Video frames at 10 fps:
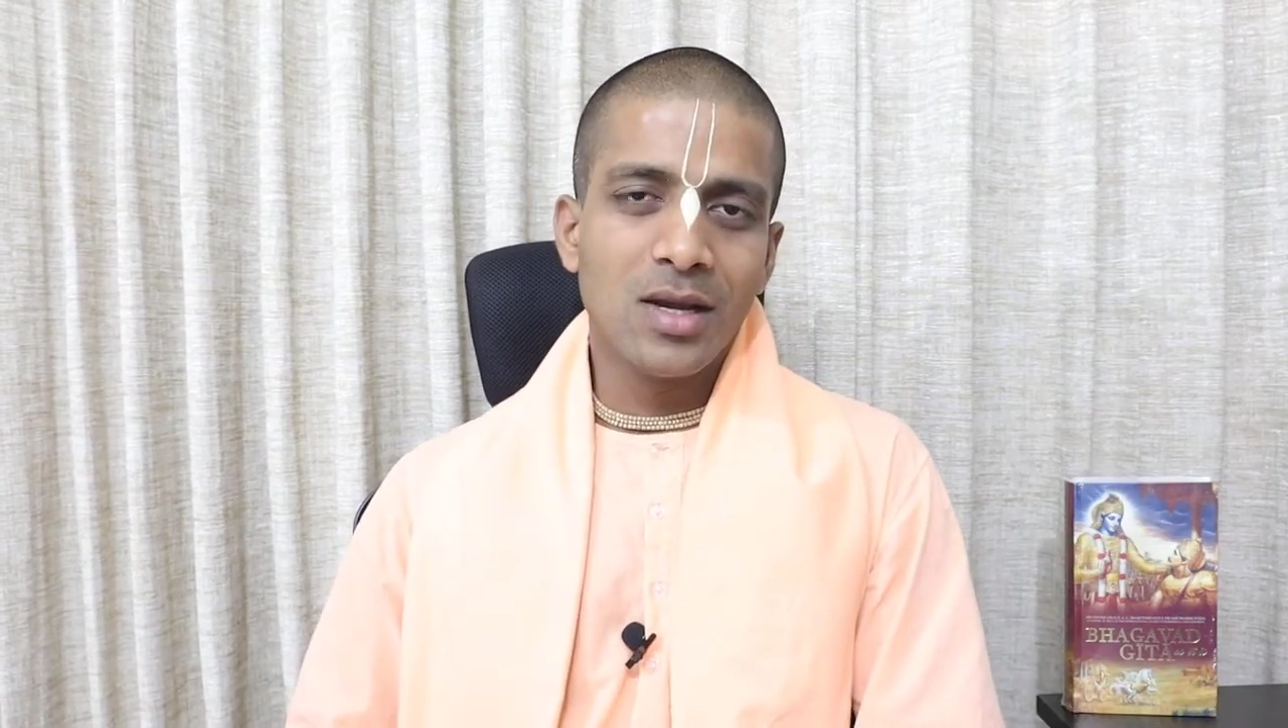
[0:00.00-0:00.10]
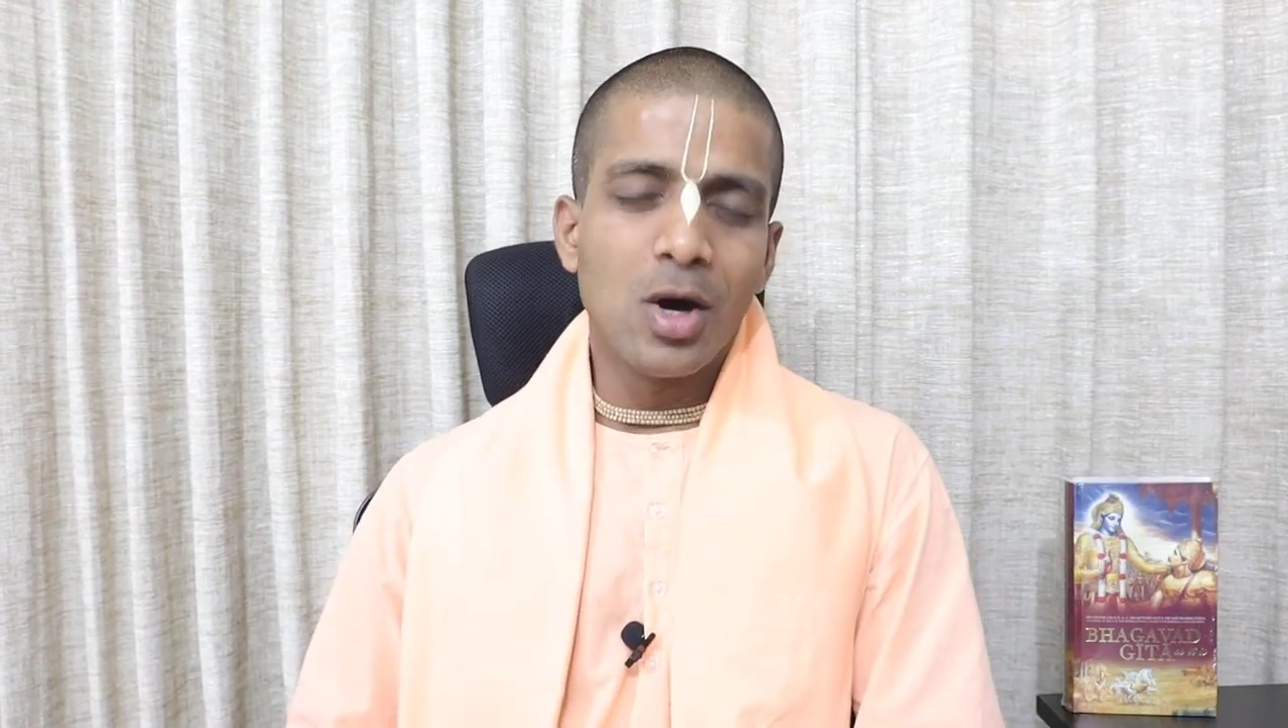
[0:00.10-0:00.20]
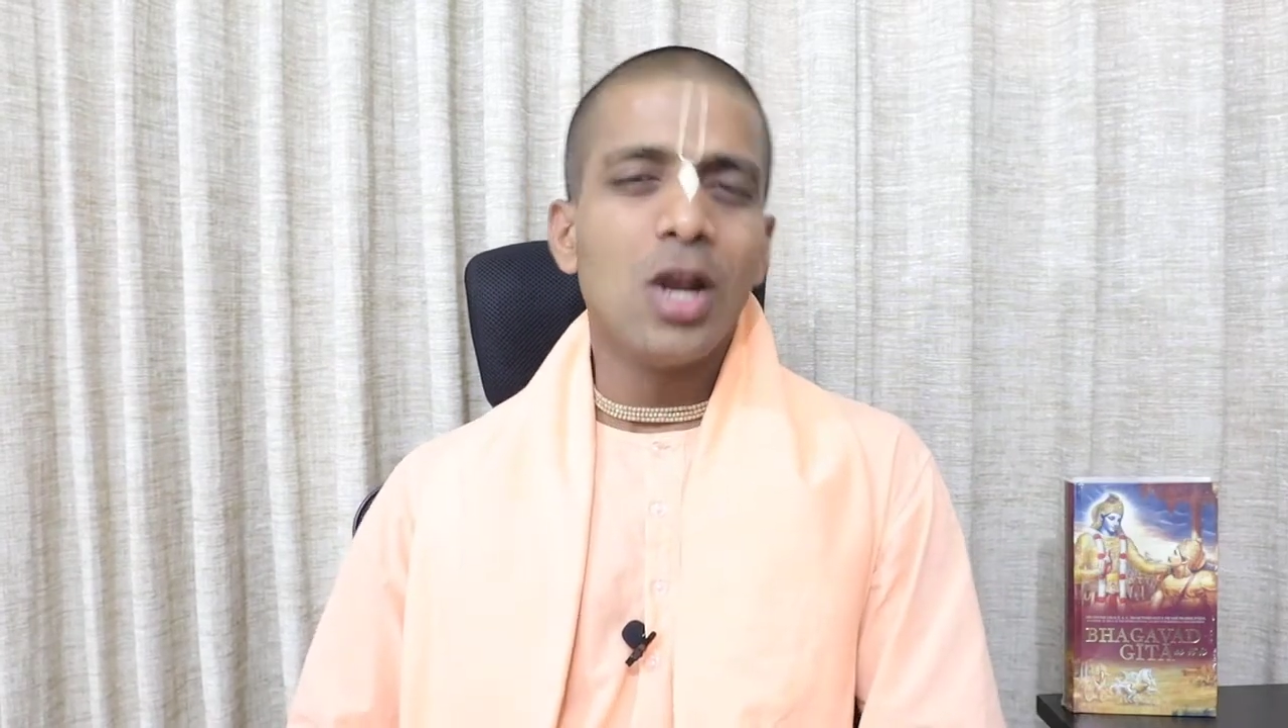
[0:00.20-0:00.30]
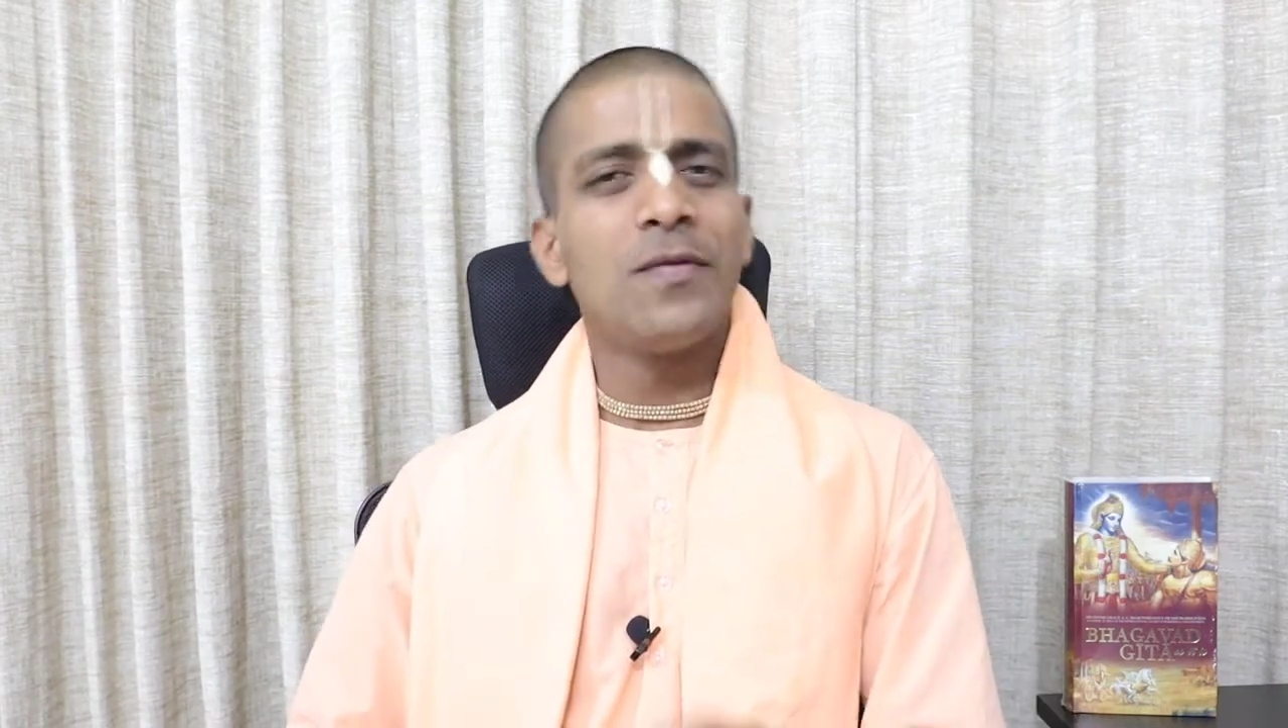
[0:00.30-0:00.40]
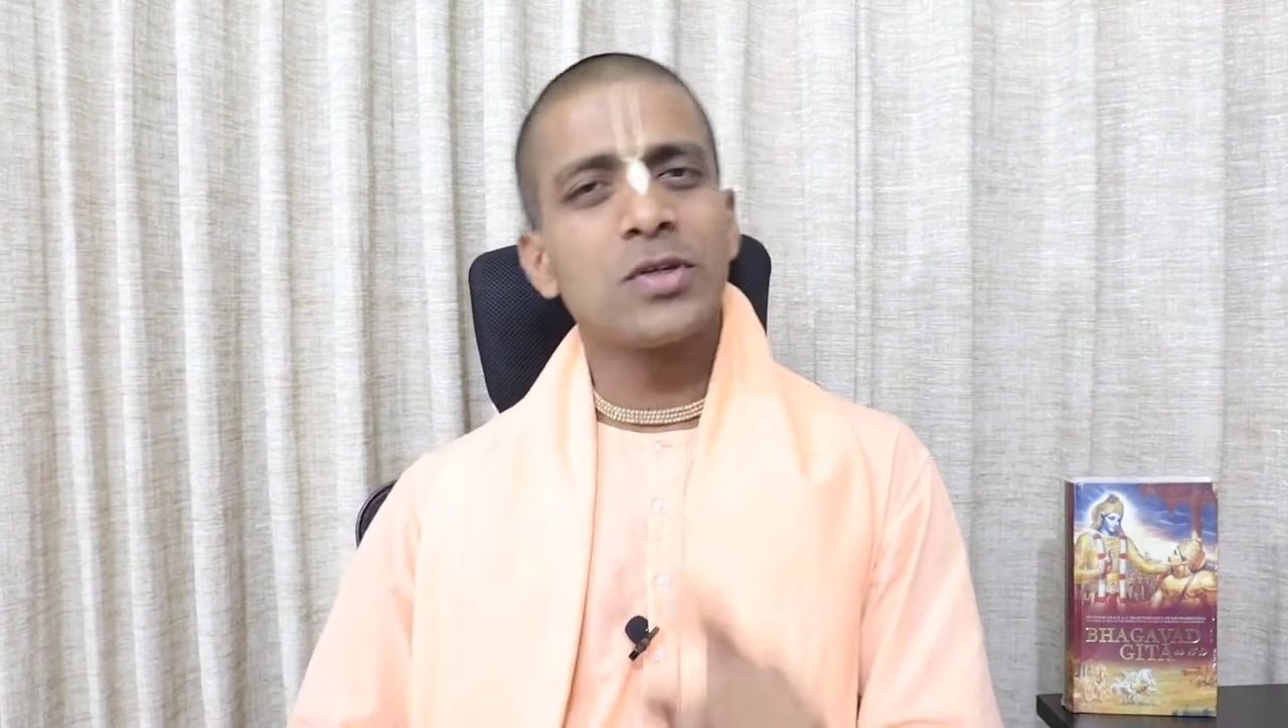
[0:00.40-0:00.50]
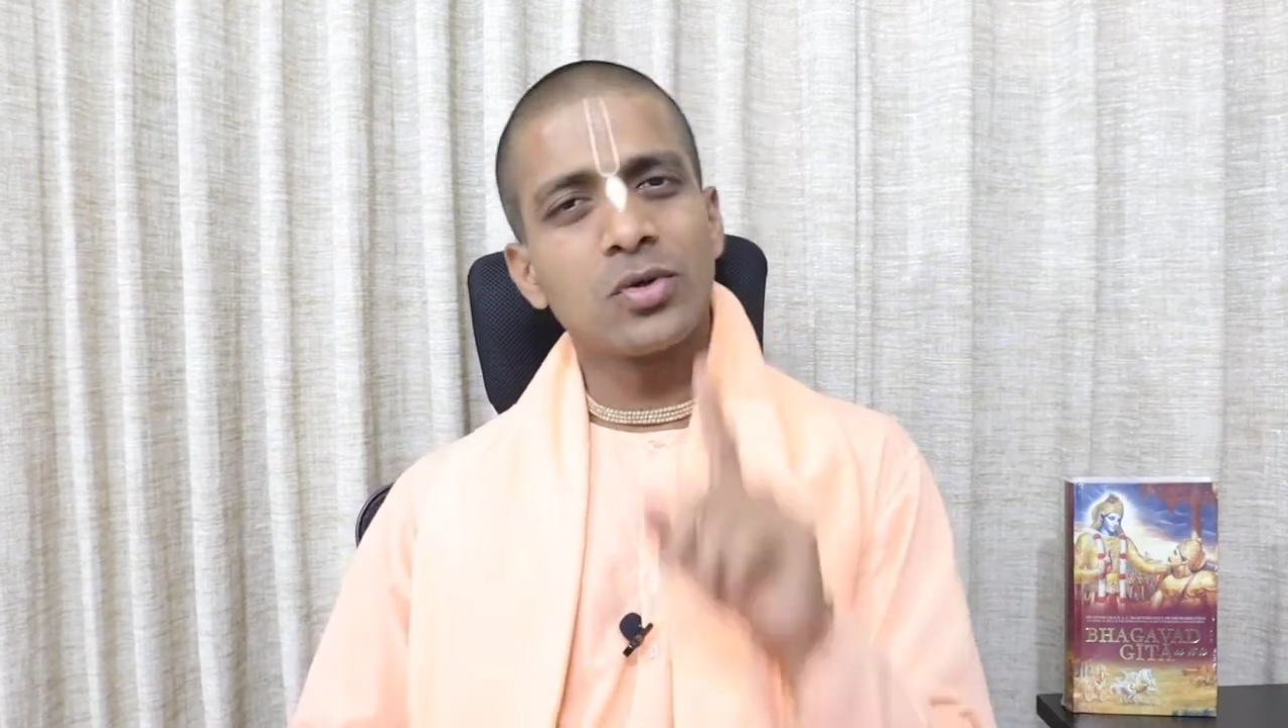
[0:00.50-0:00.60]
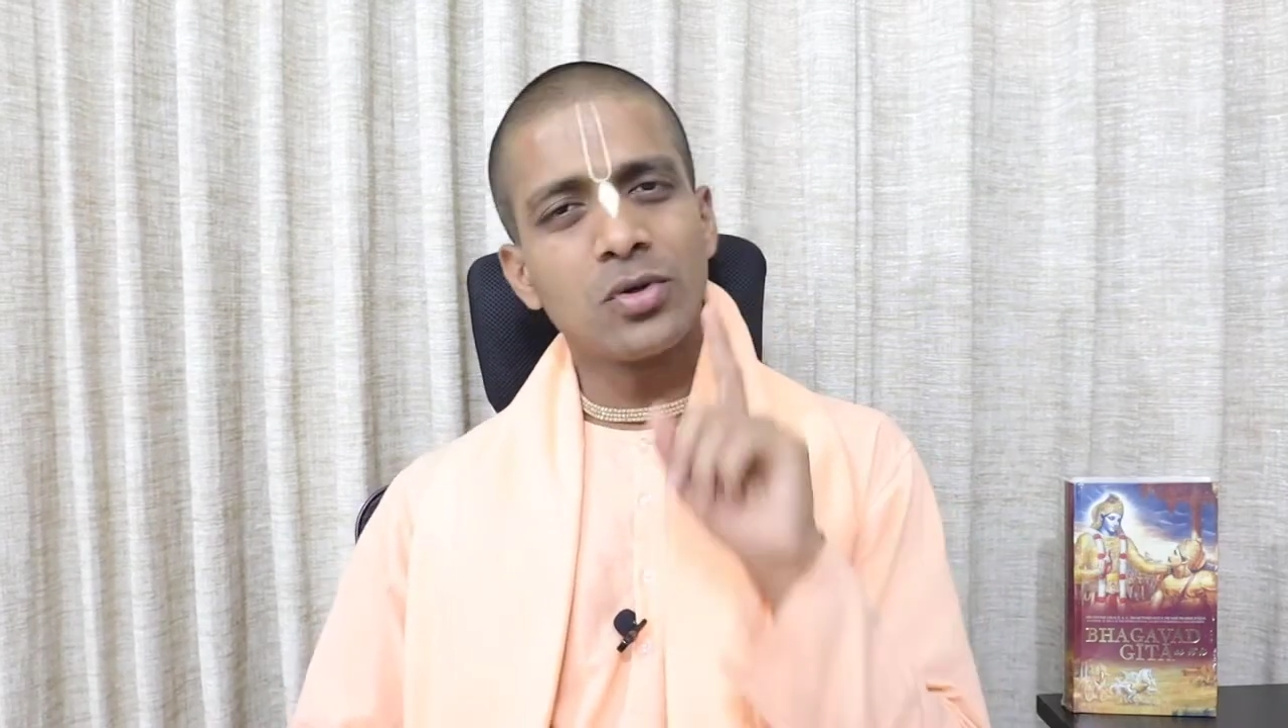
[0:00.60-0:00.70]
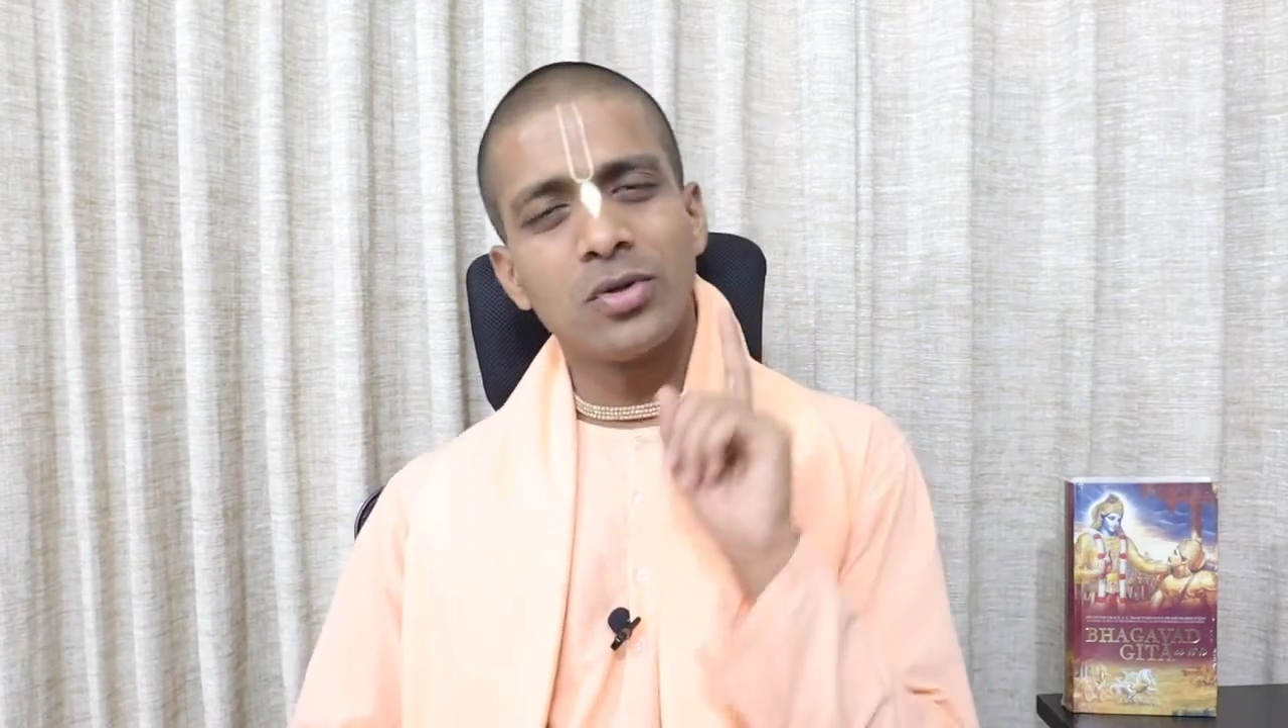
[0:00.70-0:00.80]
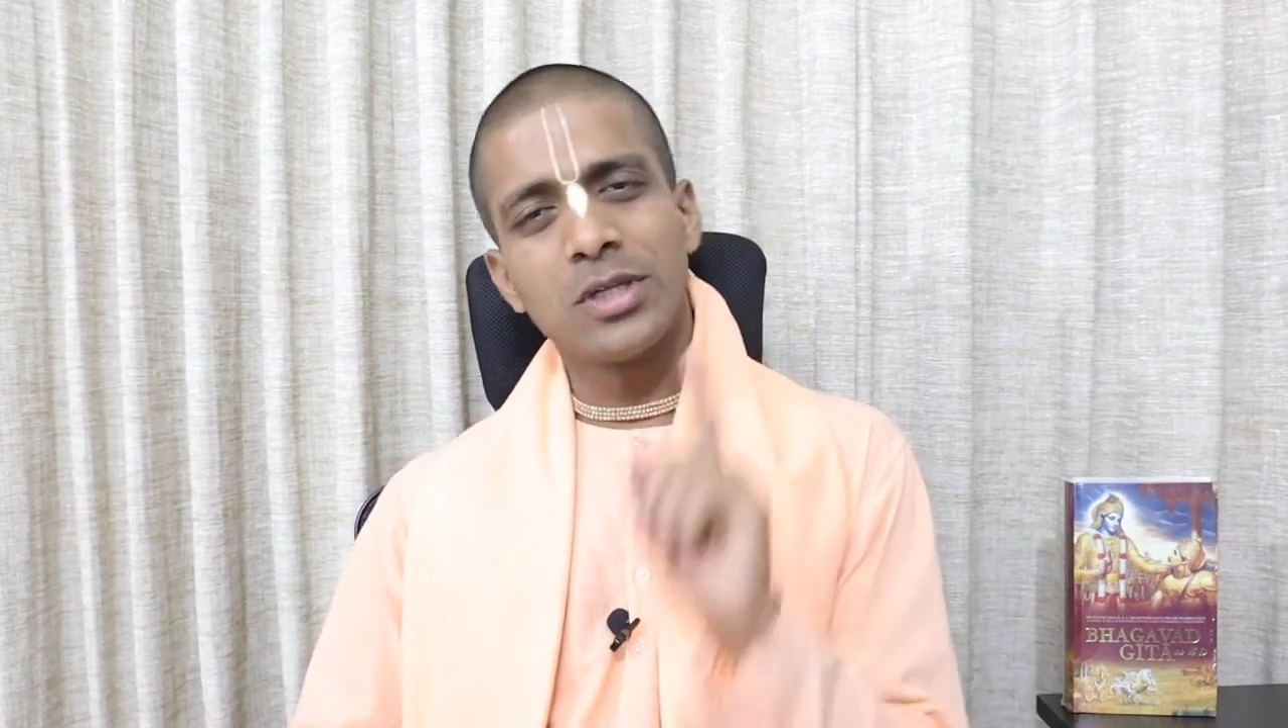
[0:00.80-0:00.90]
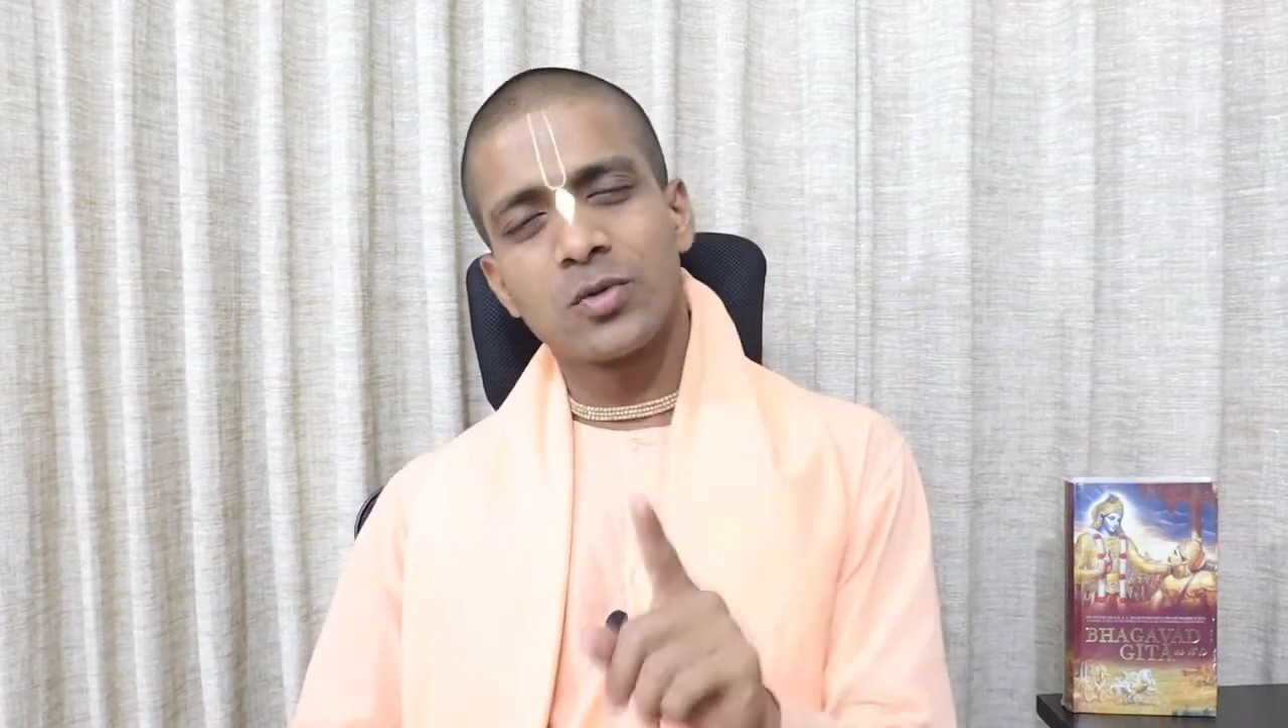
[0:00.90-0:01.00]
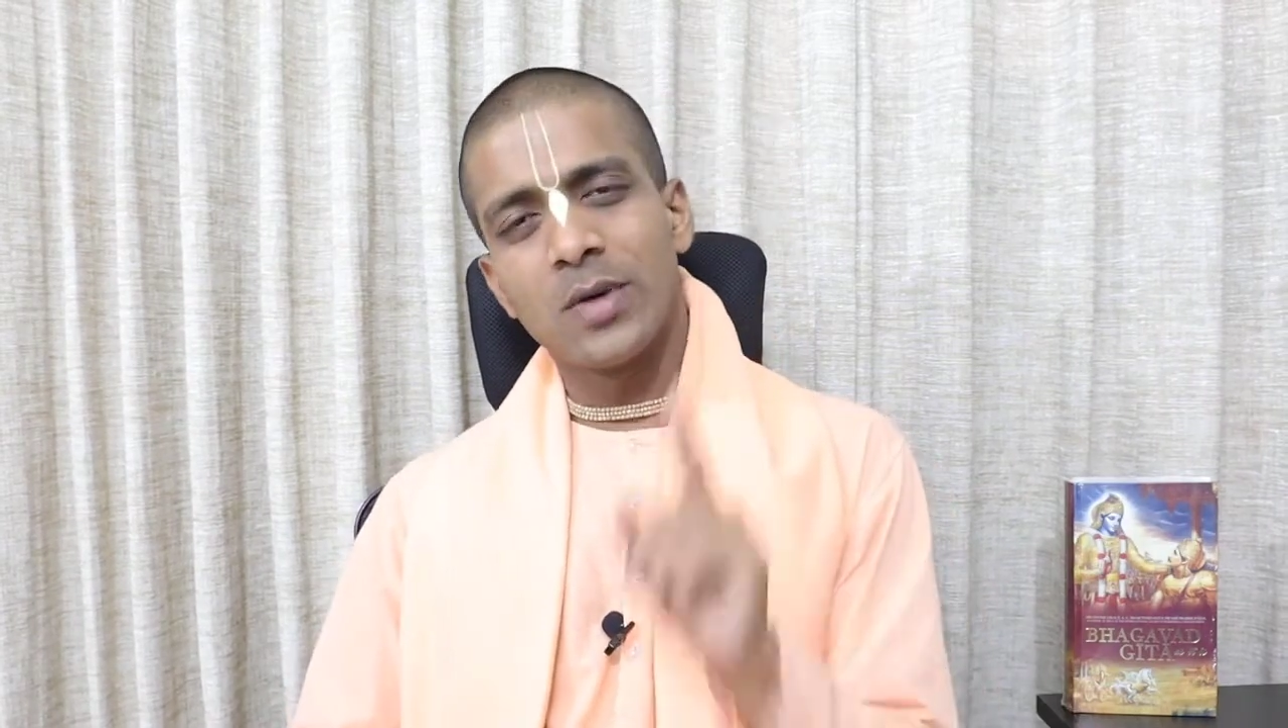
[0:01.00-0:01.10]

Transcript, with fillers: all of us should know this